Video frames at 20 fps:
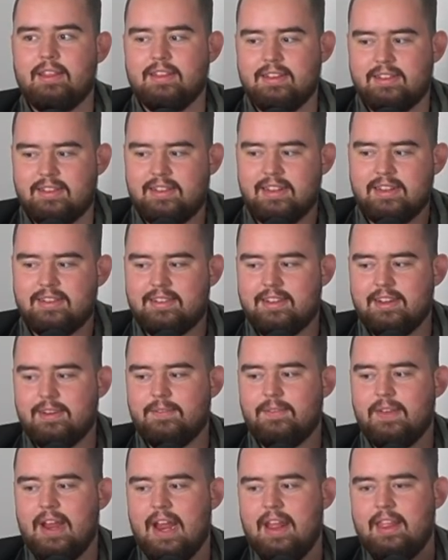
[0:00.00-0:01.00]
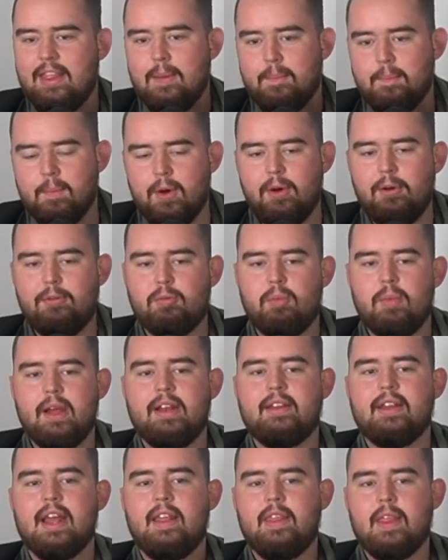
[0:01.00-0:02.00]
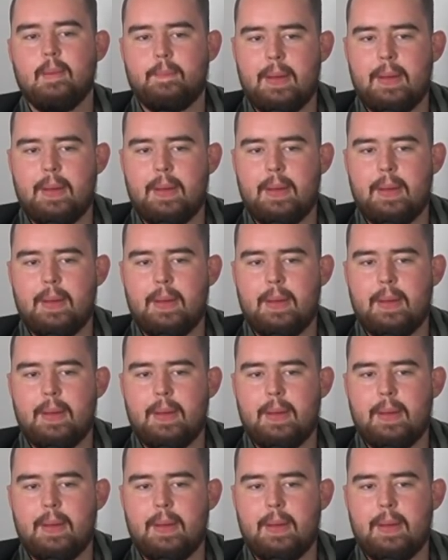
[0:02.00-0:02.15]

the system and the movement and the